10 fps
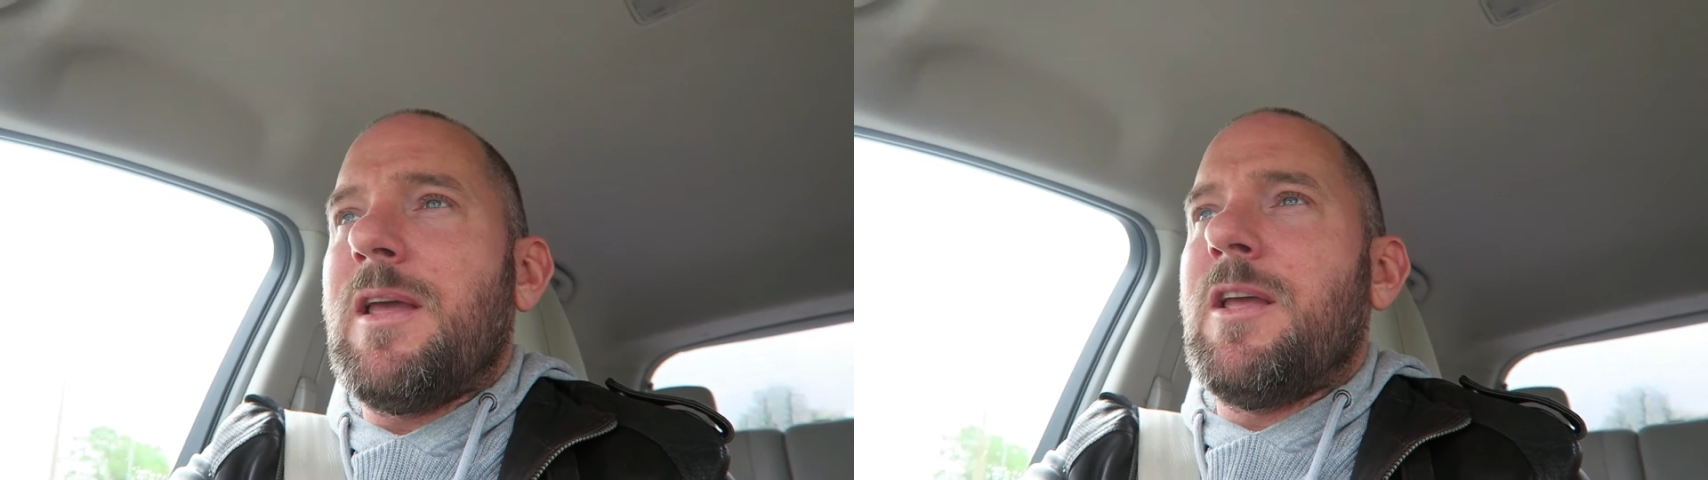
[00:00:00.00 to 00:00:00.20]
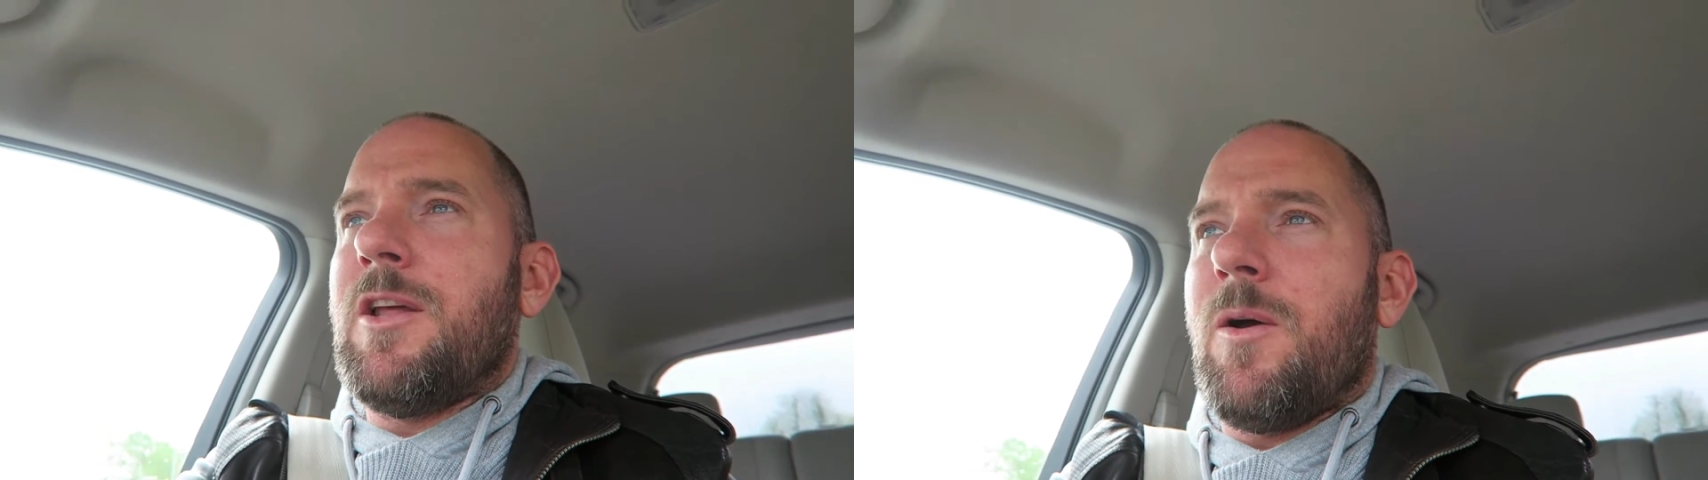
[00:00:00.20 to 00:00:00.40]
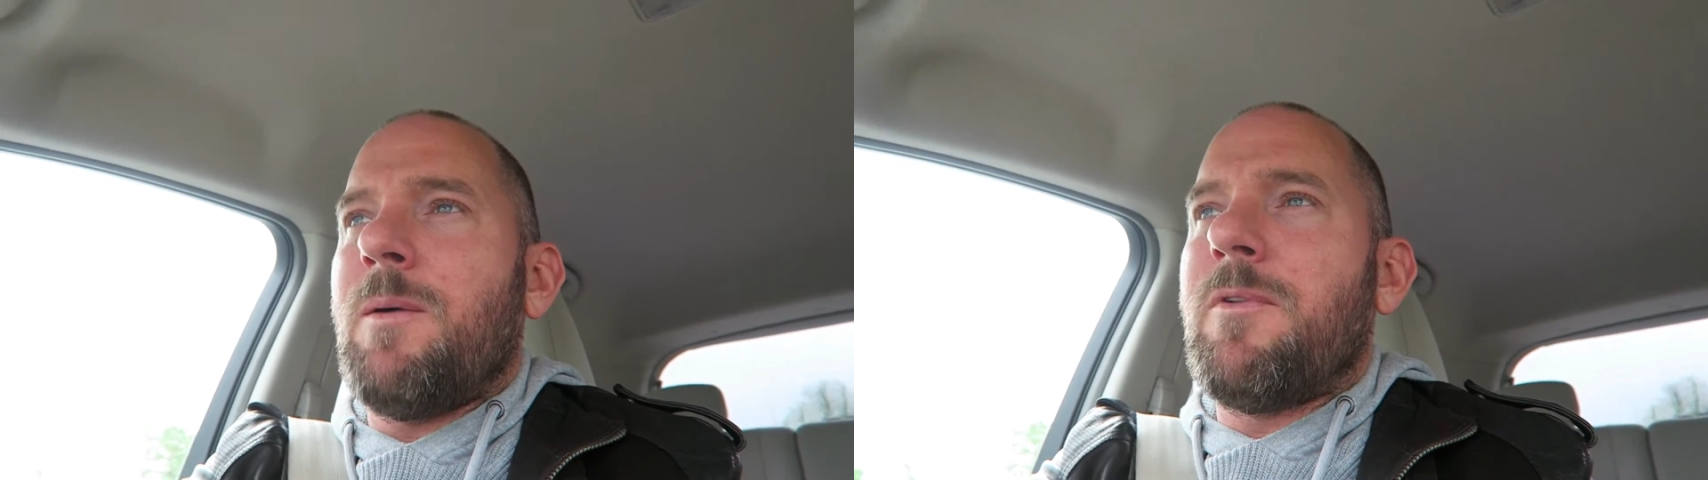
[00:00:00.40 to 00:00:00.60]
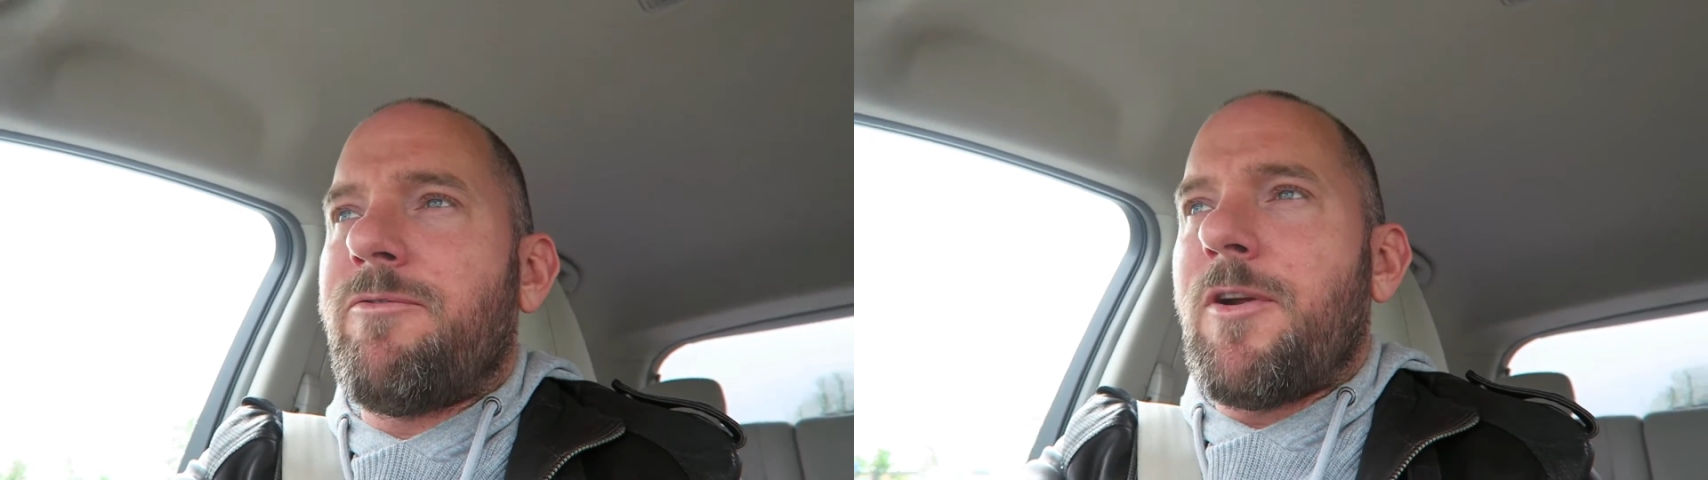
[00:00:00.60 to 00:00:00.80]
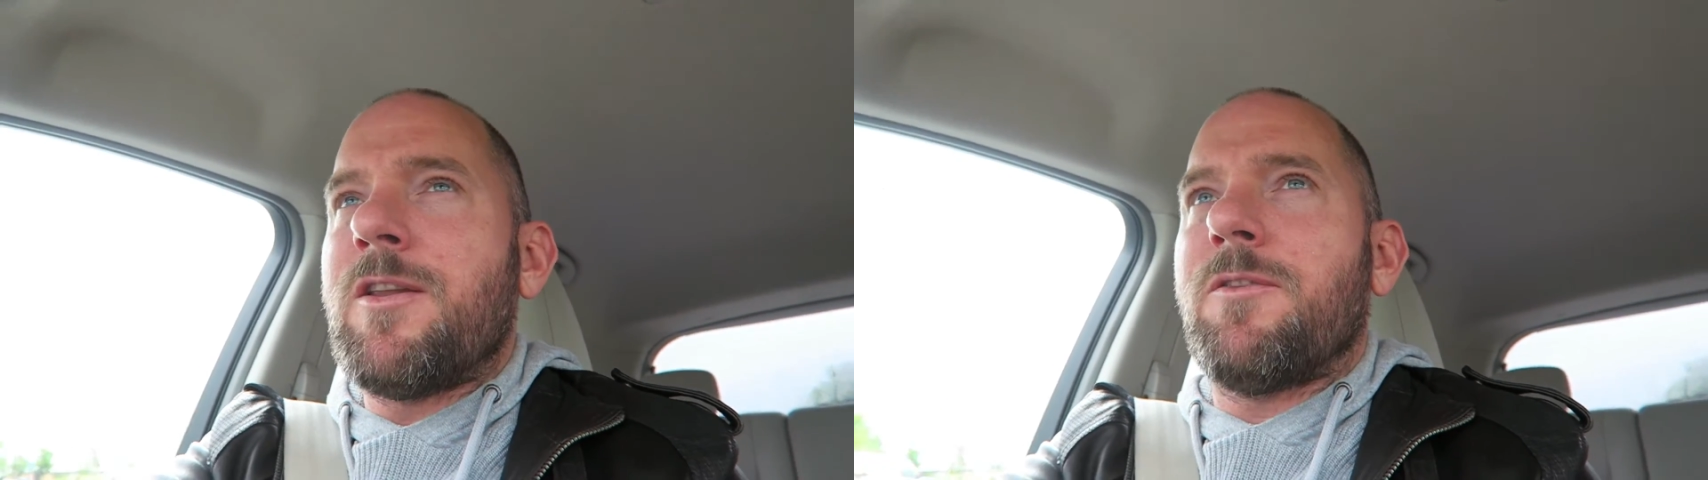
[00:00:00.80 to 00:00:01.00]
You know, I'm a
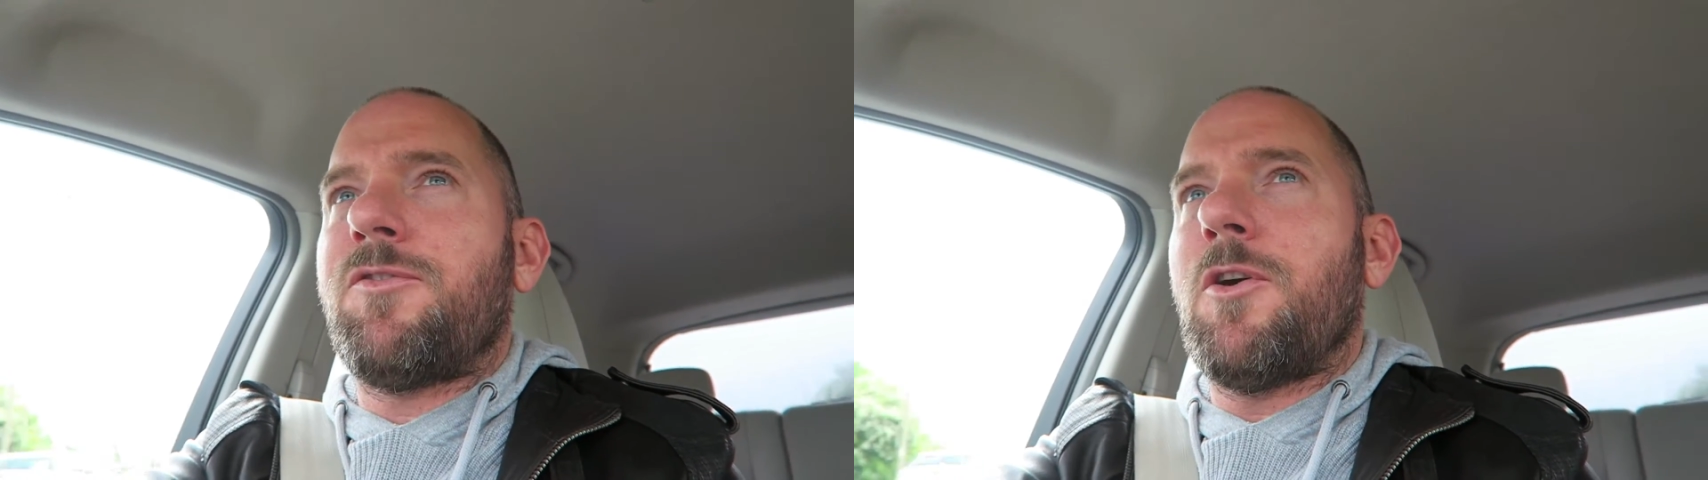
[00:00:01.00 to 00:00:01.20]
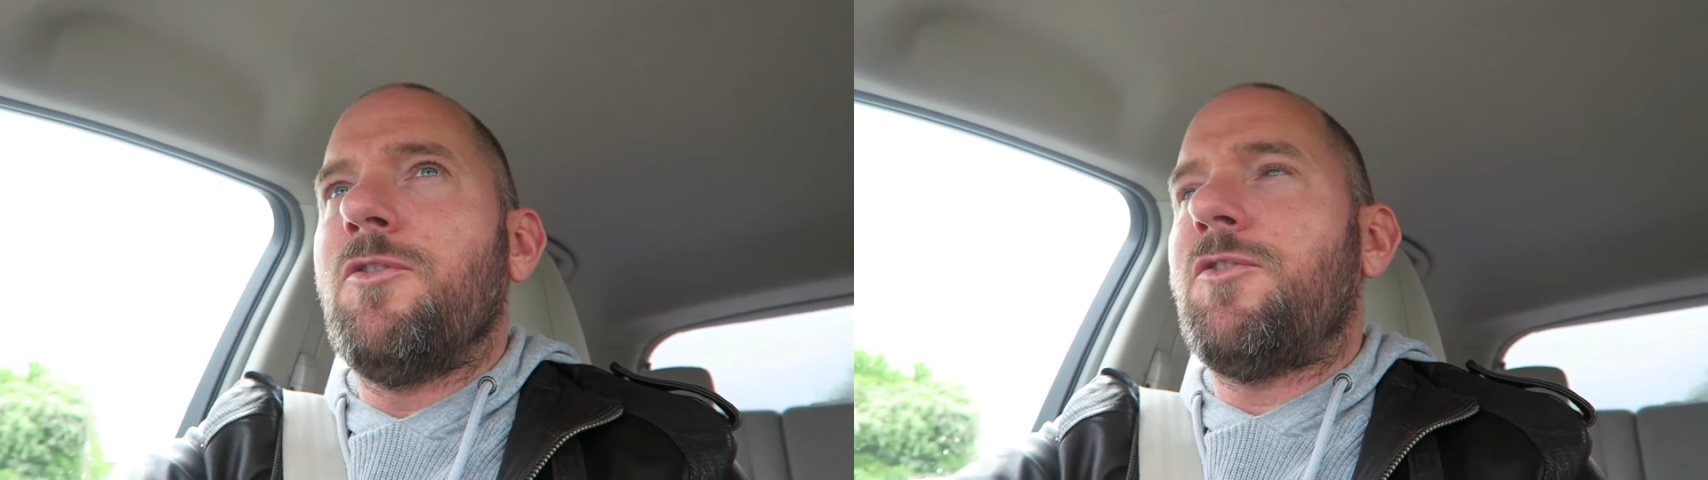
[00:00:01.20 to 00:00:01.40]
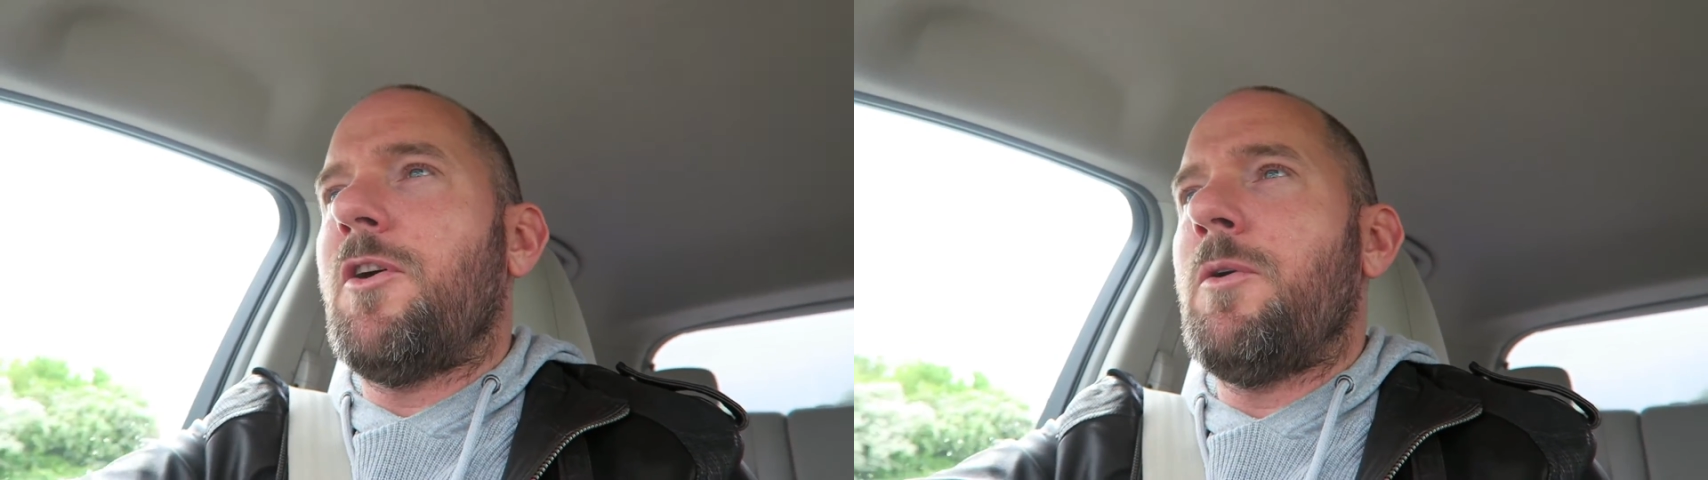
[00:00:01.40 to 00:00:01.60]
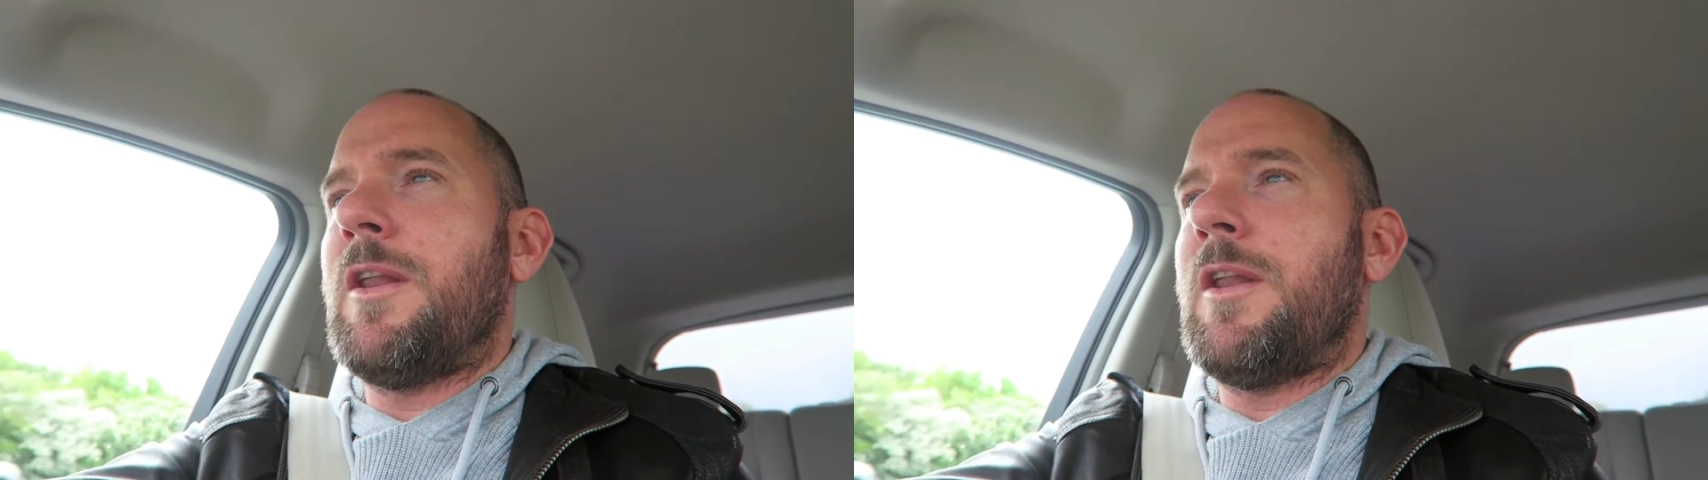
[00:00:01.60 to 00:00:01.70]
friend of so and so,